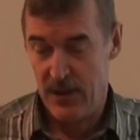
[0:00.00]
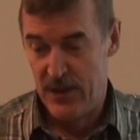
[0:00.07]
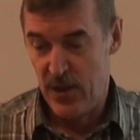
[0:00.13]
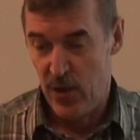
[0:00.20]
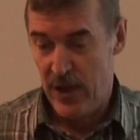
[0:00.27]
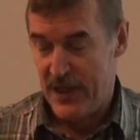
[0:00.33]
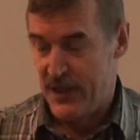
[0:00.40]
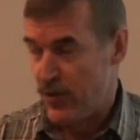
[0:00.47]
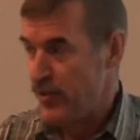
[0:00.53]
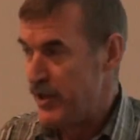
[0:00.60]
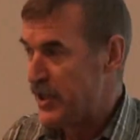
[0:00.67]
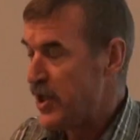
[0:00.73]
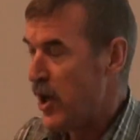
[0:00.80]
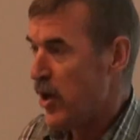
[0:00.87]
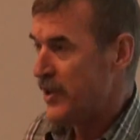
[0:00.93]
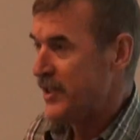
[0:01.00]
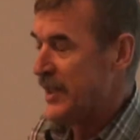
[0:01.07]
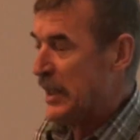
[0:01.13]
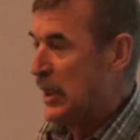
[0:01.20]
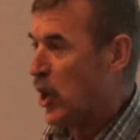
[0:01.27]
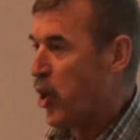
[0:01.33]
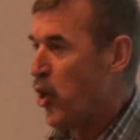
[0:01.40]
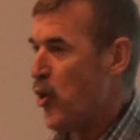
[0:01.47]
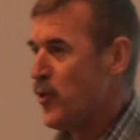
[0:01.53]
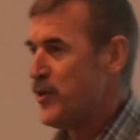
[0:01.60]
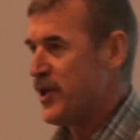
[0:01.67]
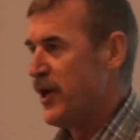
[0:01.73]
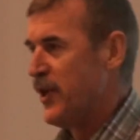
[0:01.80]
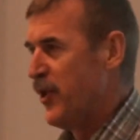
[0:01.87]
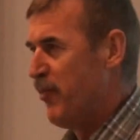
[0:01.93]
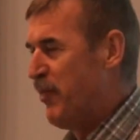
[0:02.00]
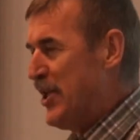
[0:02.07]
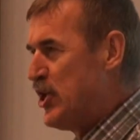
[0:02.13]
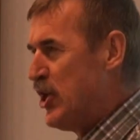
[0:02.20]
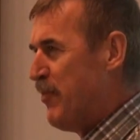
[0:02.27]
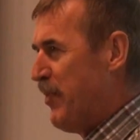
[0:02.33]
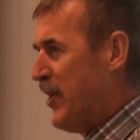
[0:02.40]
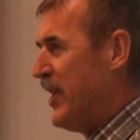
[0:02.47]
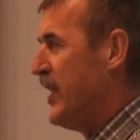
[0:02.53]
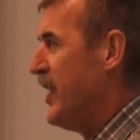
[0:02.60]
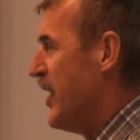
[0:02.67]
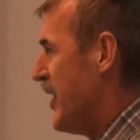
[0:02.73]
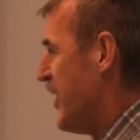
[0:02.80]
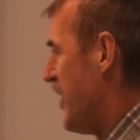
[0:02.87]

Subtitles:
So let's restart and close on the BGP